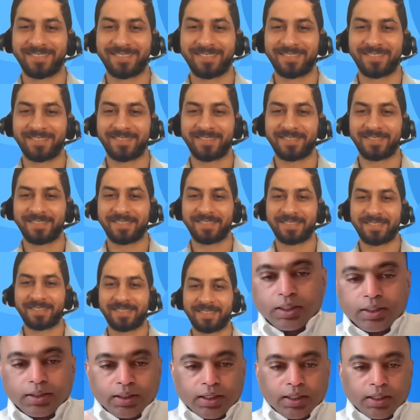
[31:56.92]
Thank you,
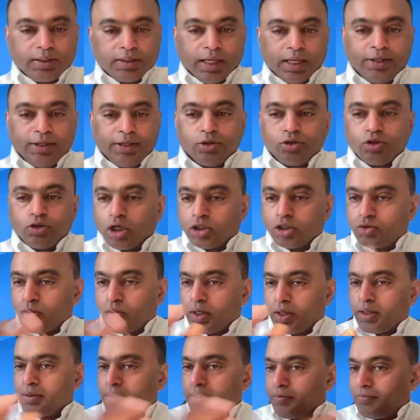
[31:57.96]
Akshay, and thank you,
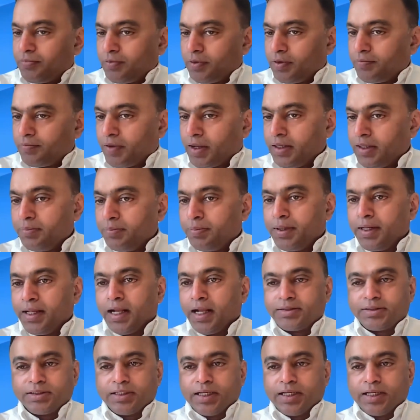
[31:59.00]
Joshua. If anybody else